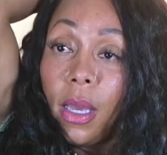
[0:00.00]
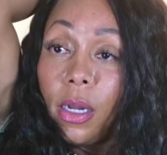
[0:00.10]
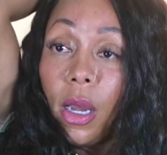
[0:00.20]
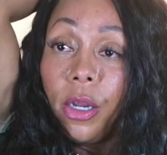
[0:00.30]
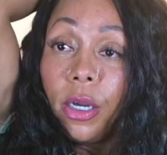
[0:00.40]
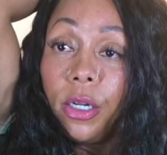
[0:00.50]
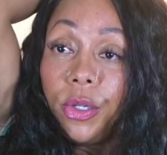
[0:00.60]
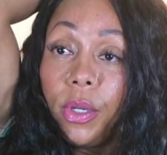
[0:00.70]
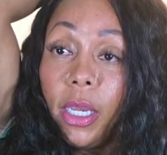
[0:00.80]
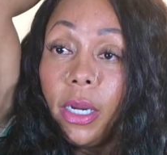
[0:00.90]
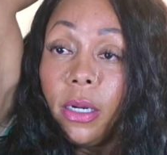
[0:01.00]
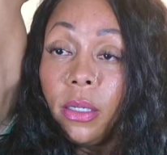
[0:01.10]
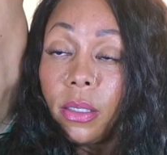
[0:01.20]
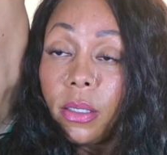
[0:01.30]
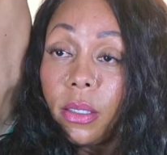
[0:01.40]
And all you're gonna do
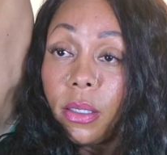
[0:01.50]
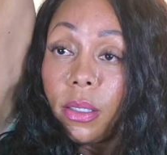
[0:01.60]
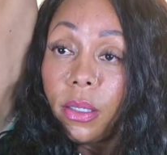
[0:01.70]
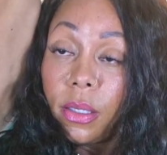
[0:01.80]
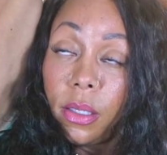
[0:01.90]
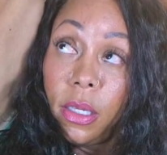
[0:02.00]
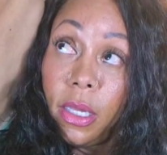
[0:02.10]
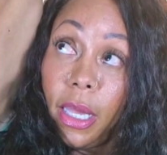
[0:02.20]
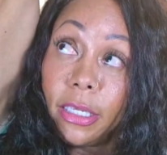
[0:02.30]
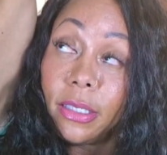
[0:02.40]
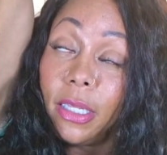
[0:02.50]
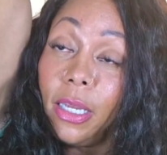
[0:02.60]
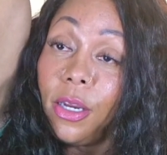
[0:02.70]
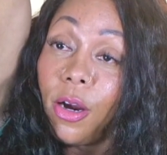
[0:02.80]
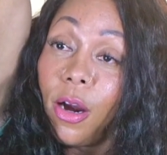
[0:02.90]
here,
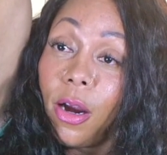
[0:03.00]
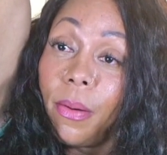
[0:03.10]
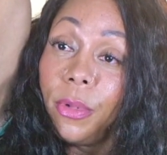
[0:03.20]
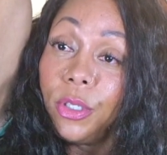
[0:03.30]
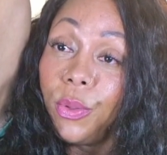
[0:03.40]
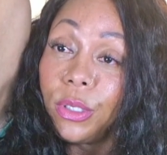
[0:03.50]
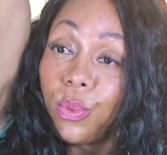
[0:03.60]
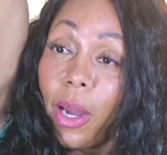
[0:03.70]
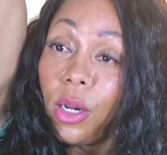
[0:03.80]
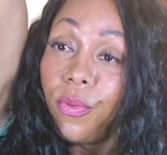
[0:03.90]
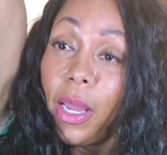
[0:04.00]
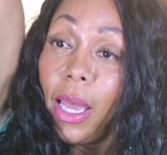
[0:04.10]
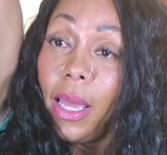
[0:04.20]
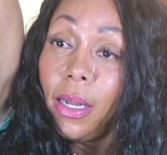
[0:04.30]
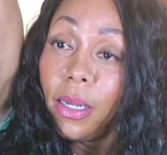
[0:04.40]
extend your arm so it's right
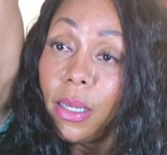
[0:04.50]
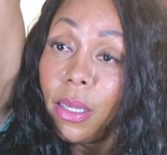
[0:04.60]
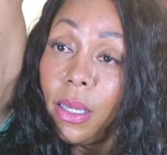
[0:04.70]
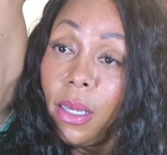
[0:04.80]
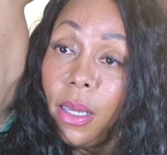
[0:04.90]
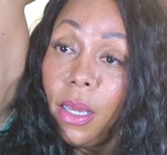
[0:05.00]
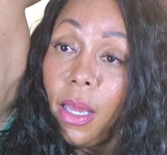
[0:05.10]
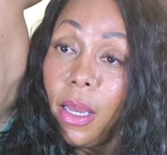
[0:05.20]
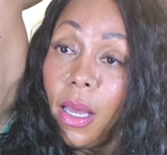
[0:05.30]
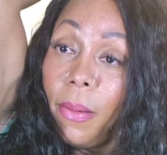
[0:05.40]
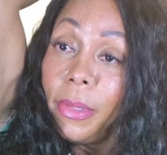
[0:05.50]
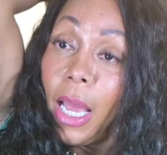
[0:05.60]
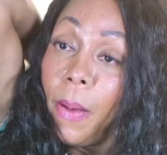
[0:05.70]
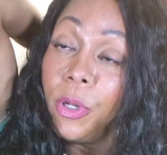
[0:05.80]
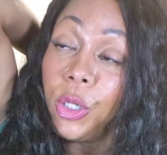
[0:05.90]
overhead and come
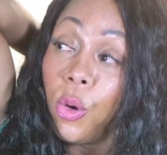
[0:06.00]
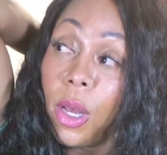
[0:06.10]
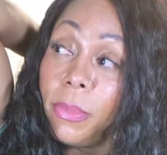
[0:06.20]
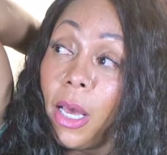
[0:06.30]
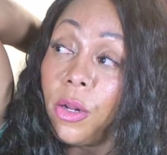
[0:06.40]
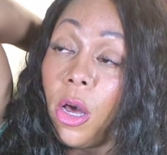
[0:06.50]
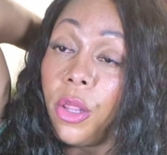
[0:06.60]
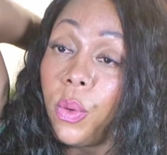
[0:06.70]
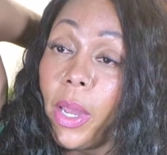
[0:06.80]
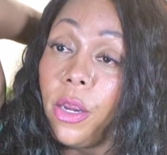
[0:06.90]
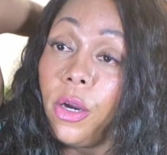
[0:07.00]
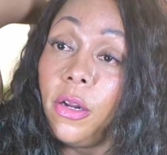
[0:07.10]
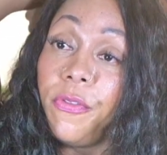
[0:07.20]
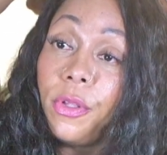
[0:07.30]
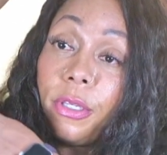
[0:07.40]
down, but don't come down all the way. You're
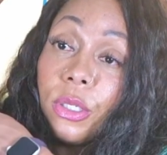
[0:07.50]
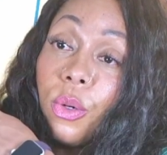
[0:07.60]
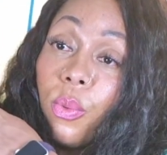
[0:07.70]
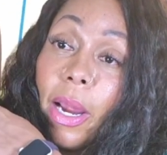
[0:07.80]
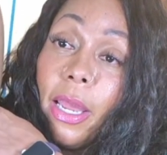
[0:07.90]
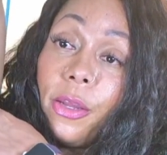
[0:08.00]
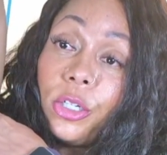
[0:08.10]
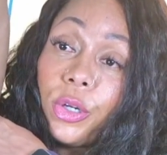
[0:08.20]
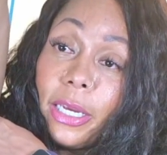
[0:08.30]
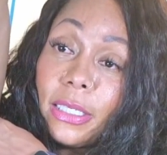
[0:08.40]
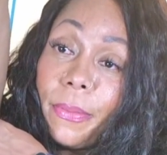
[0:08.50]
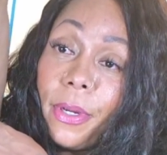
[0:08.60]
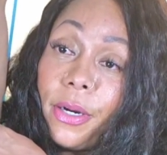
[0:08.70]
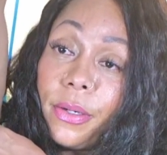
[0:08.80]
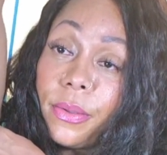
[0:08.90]
gonna feel this right in your tricep
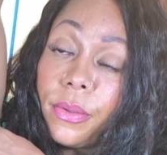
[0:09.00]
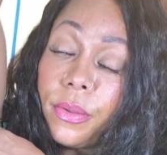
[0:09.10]
here.